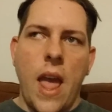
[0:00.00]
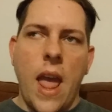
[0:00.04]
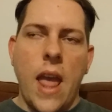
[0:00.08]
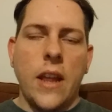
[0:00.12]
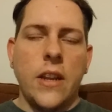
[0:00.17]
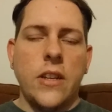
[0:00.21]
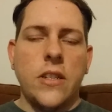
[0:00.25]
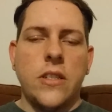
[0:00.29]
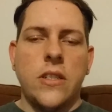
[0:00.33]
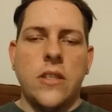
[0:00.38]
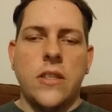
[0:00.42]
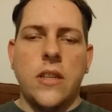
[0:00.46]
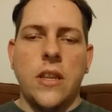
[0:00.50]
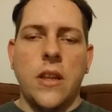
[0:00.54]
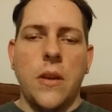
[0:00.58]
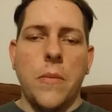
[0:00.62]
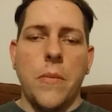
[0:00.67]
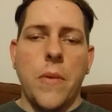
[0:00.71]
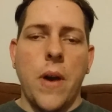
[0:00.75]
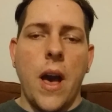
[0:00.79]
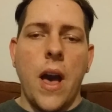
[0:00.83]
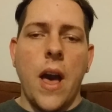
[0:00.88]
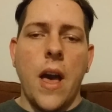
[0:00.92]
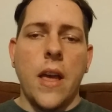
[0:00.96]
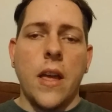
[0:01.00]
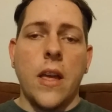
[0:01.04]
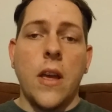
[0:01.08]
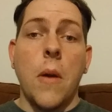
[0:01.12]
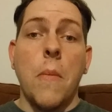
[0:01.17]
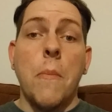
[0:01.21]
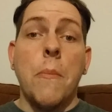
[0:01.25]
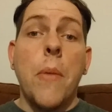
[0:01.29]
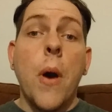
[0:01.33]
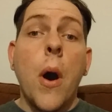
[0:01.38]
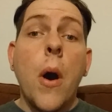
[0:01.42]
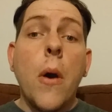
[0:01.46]
HDMI
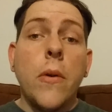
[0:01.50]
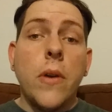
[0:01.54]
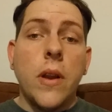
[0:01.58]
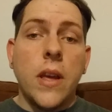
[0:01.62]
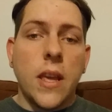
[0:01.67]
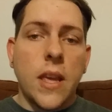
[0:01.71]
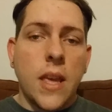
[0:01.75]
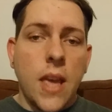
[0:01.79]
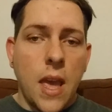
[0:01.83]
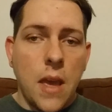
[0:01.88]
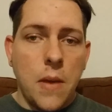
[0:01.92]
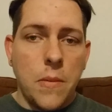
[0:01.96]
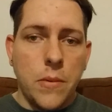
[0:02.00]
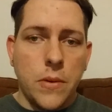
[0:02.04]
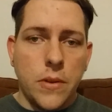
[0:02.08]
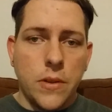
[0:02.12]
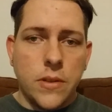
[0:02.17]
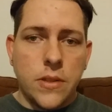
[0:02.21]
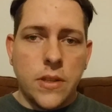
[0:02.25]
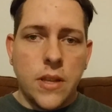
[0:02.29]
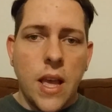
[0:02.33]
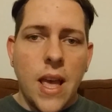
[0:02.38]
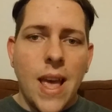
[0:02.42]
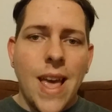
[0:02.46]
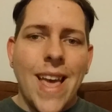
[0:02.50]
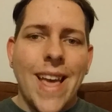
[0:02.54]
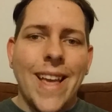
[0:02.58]
component cables